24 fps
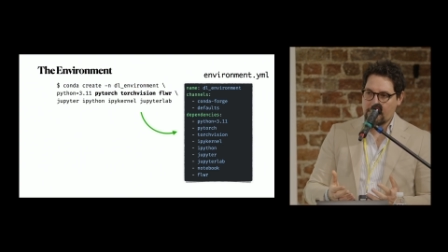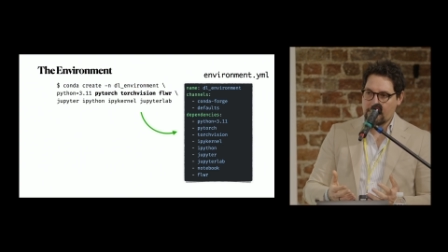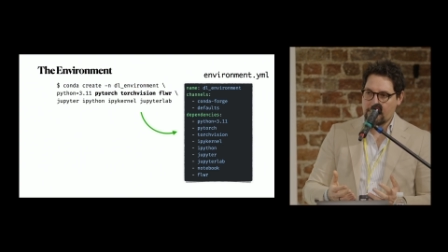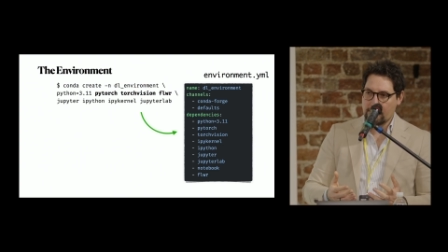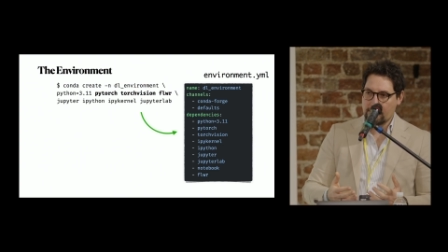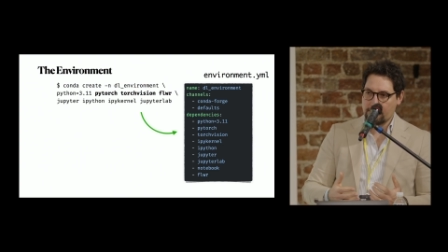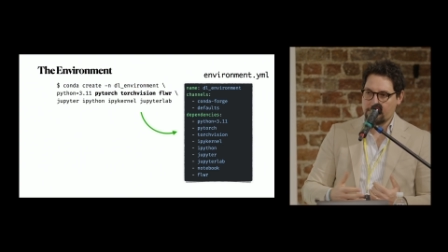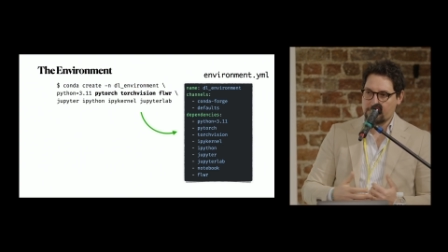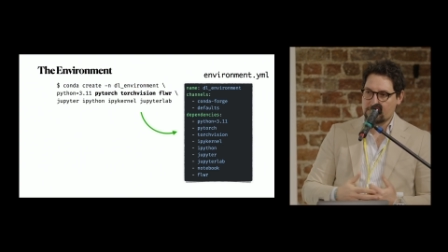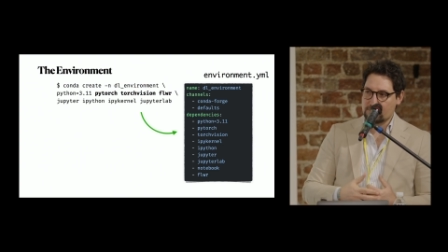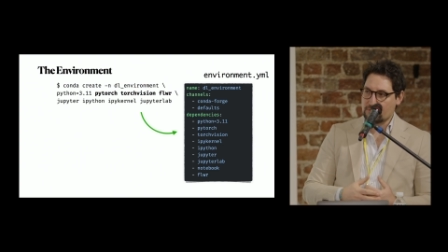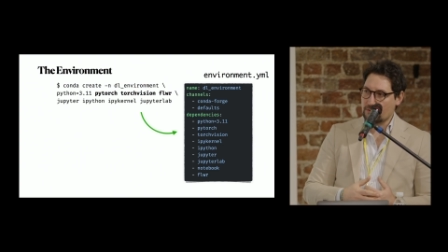
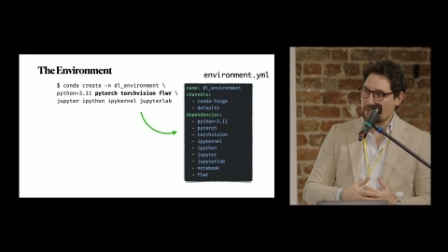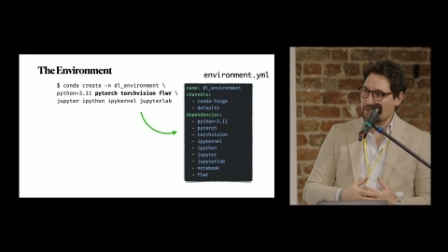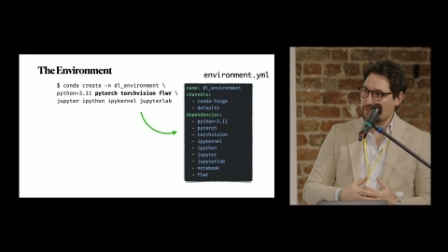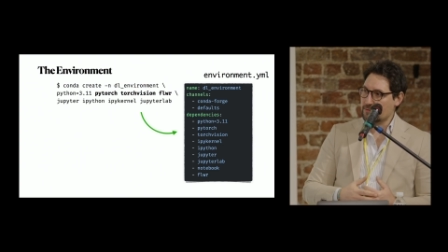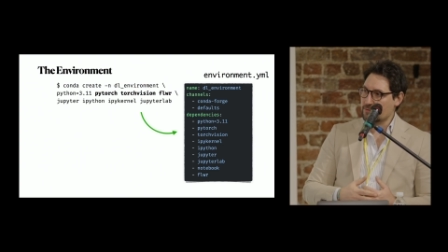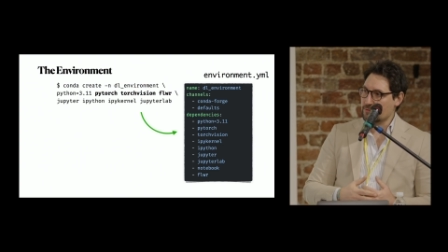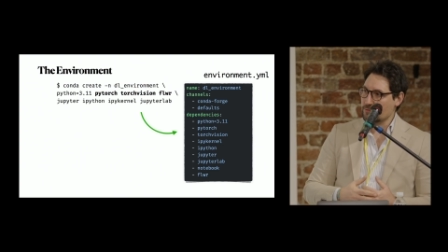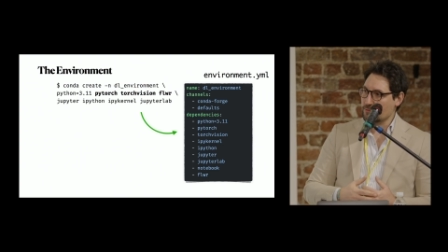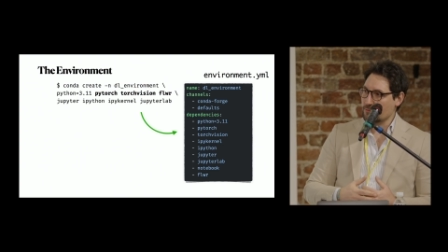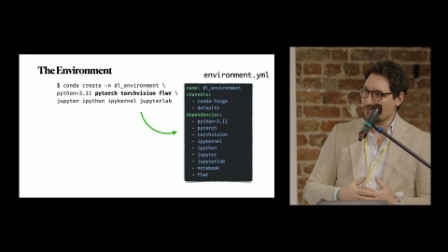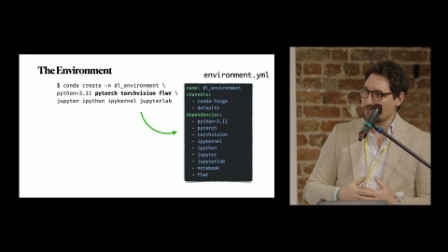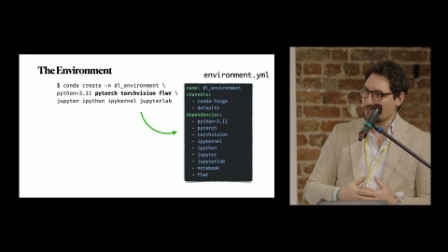I'm trying
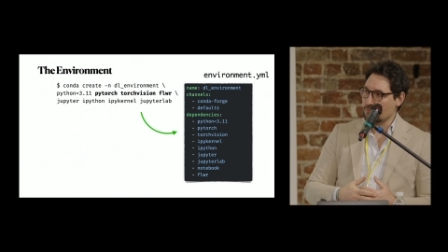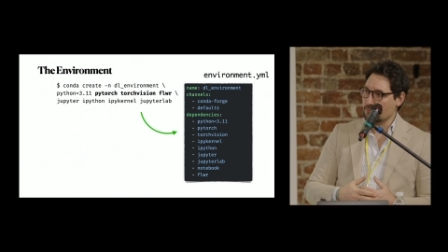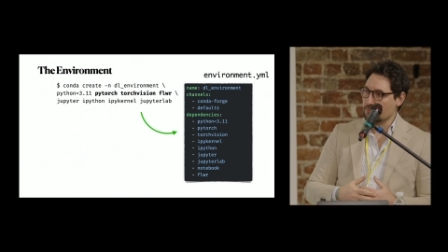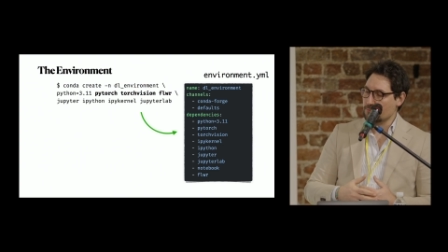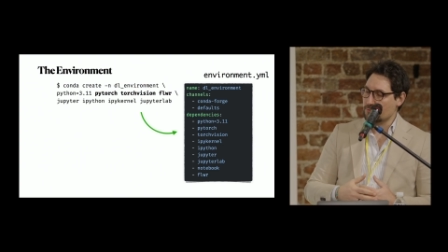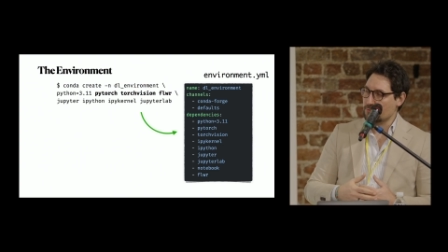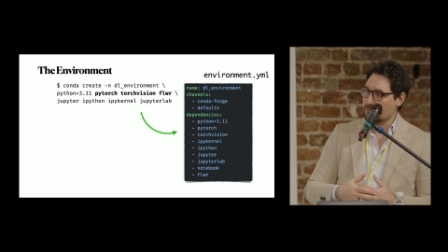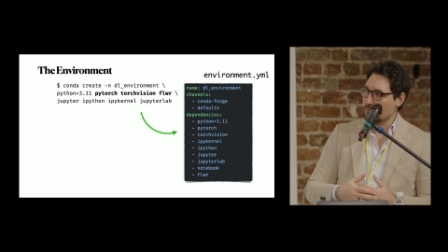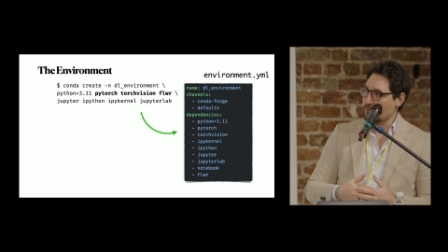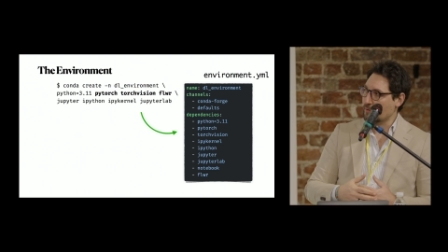to